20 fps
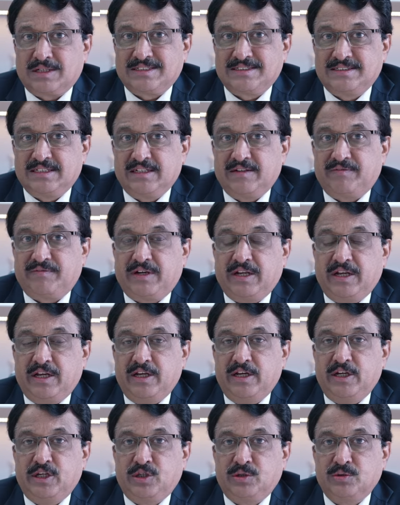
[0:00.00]

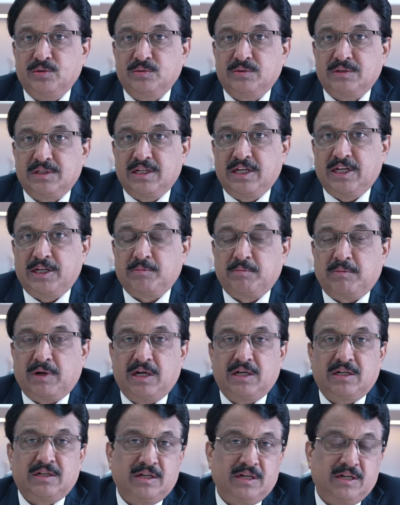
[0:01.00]
safety issues it
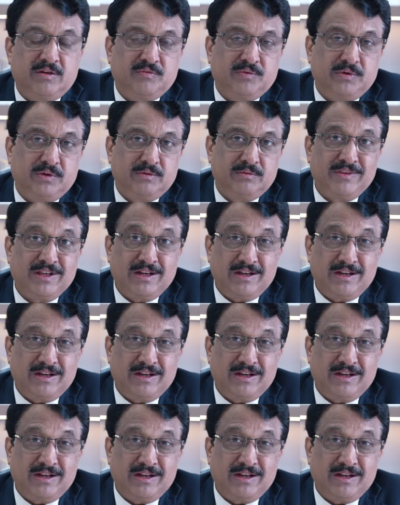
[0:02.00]
might create for you.